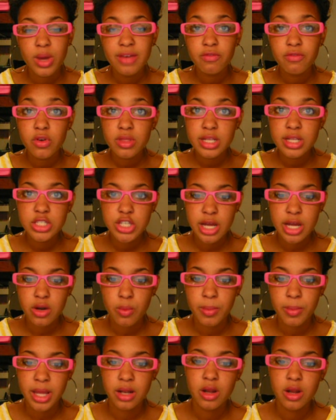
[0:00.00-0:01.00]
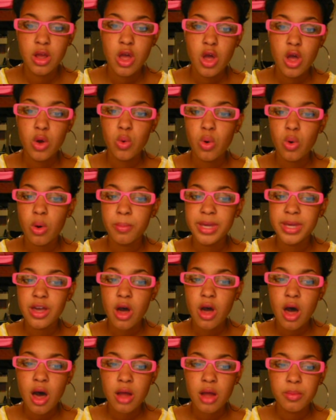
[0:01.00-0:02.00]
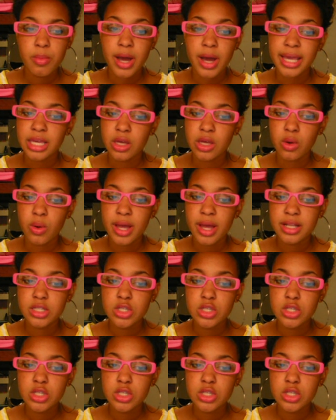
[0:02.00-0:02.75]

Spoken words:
Wait for the gentleman who will be awed by you,